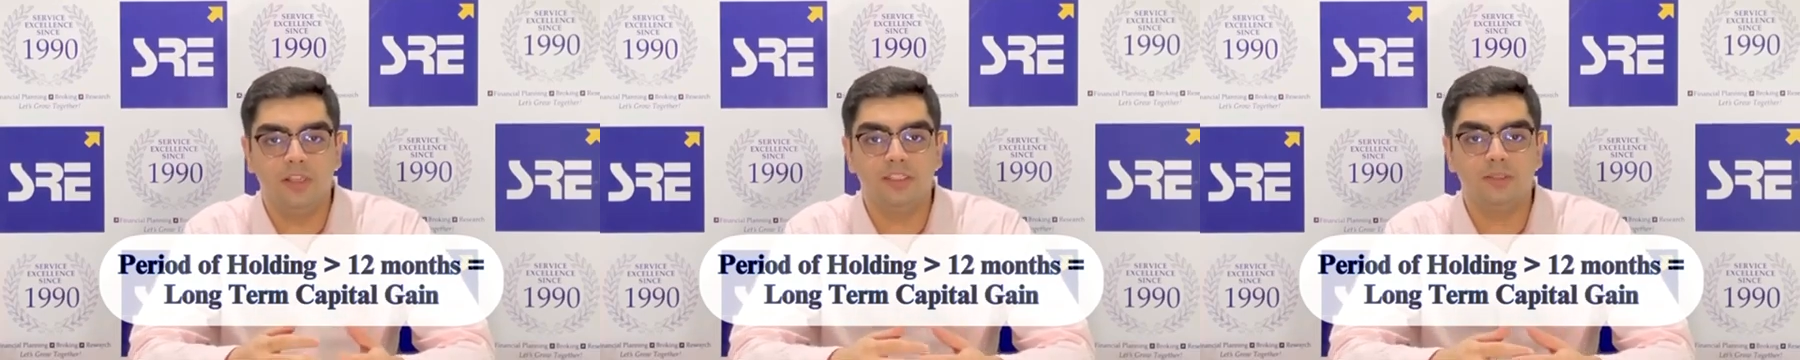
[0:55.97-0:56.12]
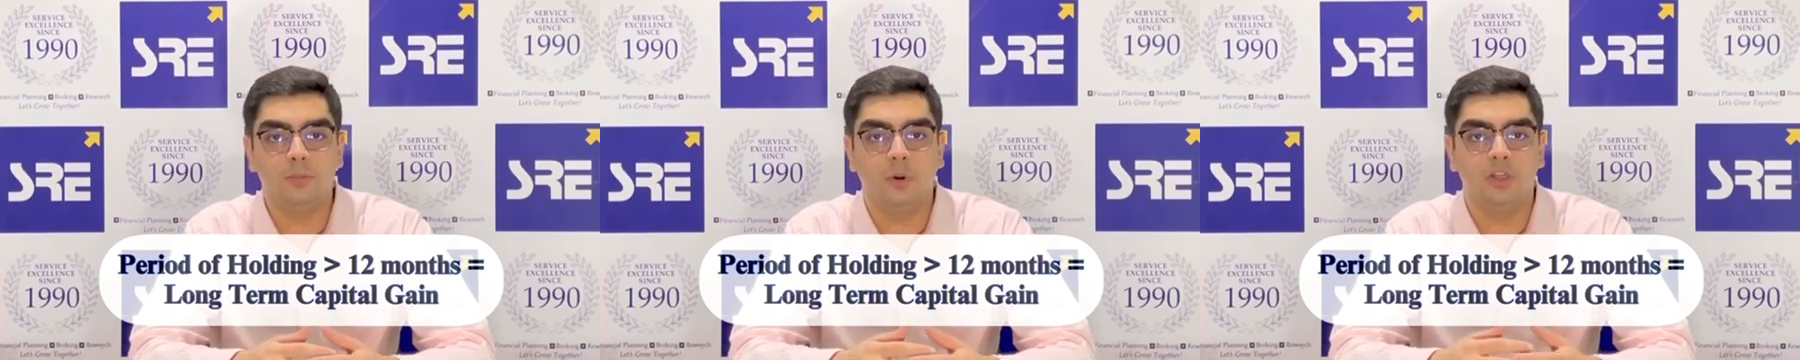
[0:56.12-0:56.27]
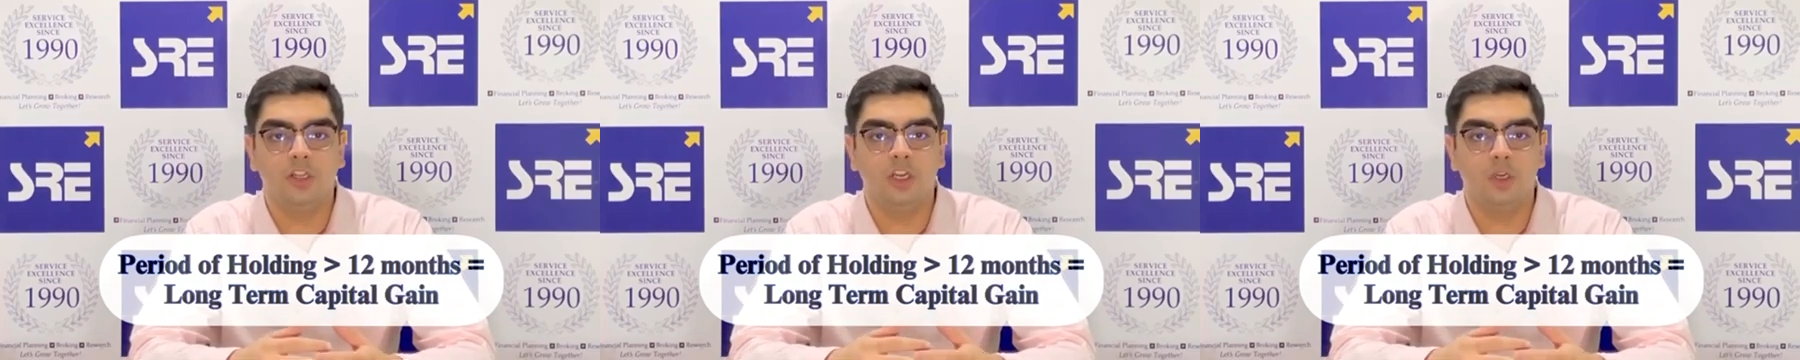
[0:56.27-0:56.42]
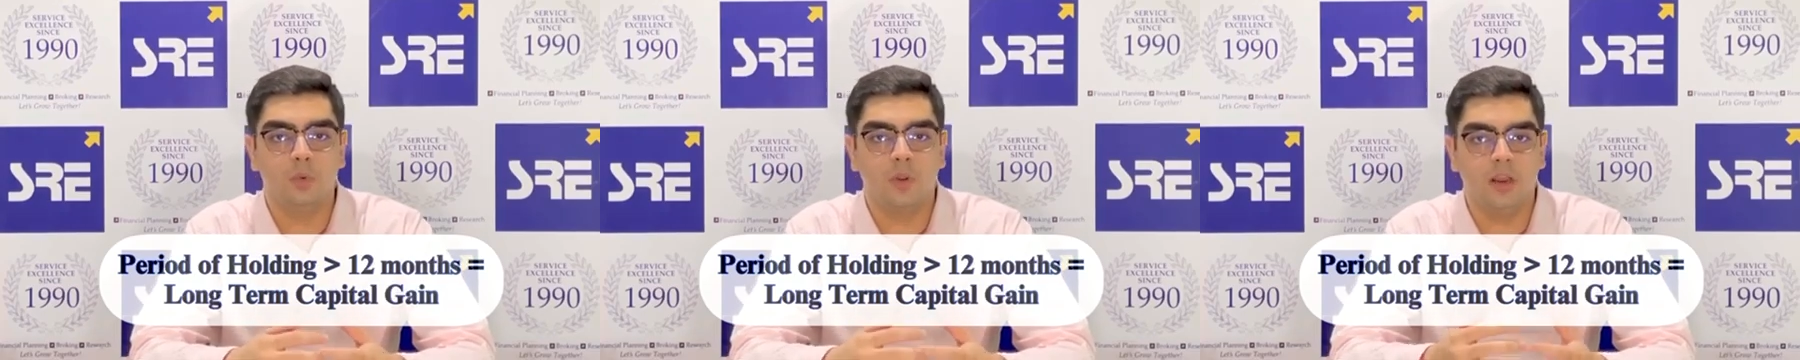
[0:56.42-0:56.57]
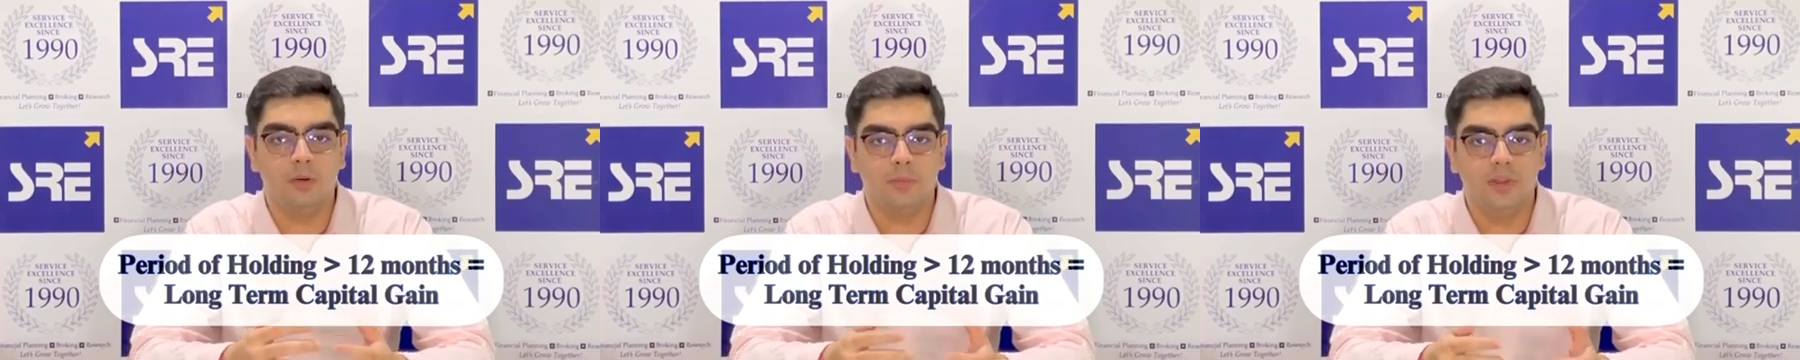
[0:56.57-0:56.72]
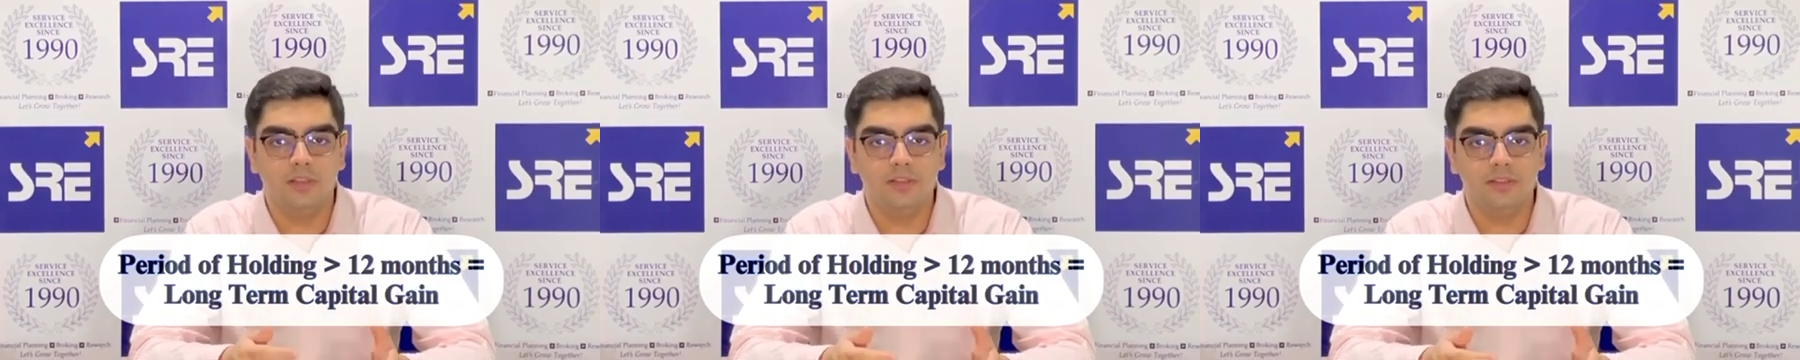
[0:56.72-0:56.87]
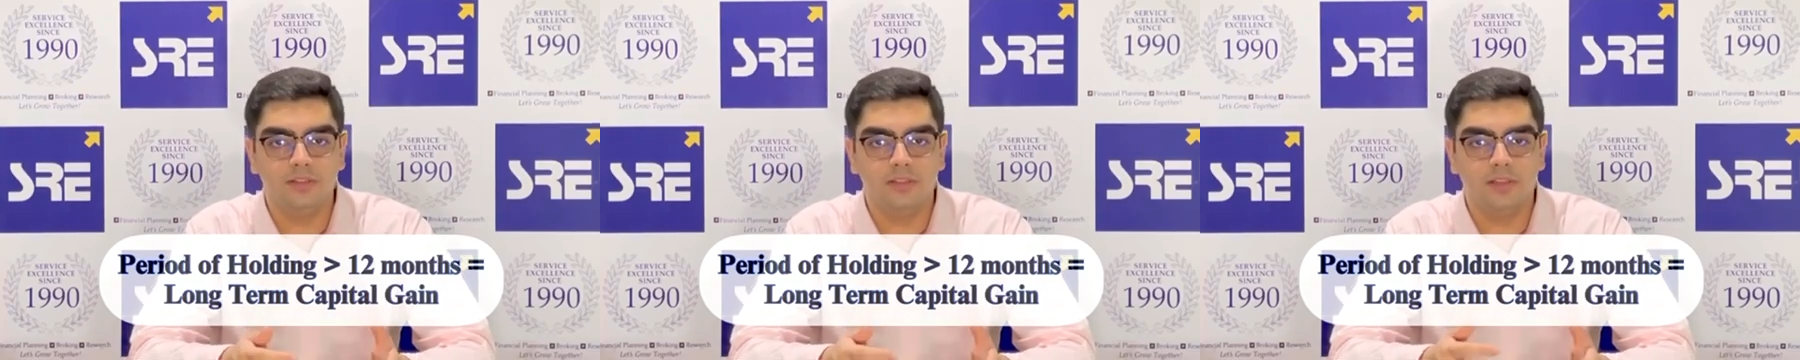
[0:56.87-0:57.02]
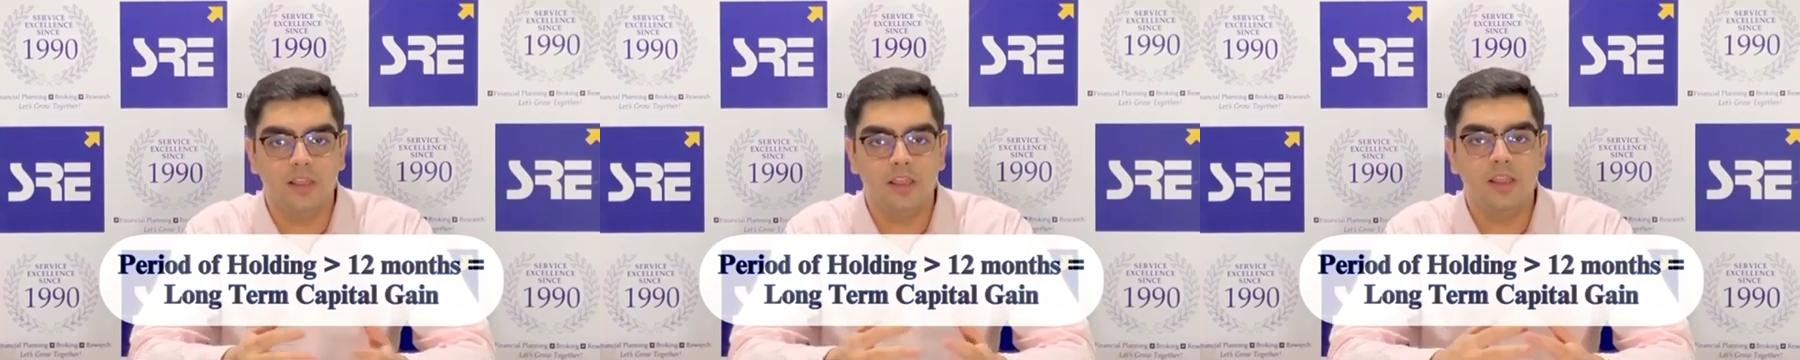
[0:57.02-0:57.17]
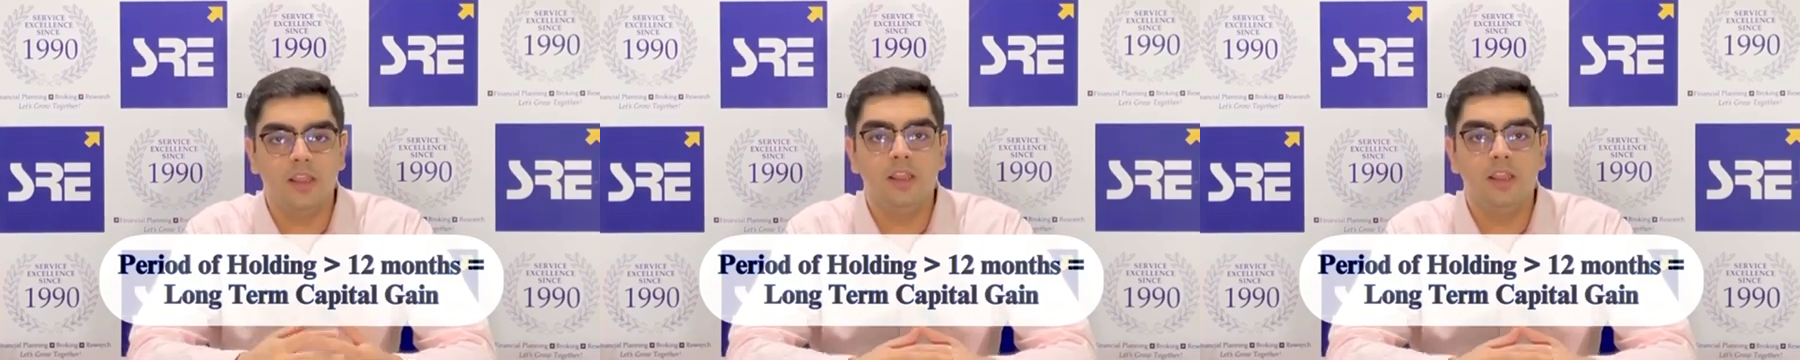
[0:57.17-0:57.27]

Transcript: is more than 12 months,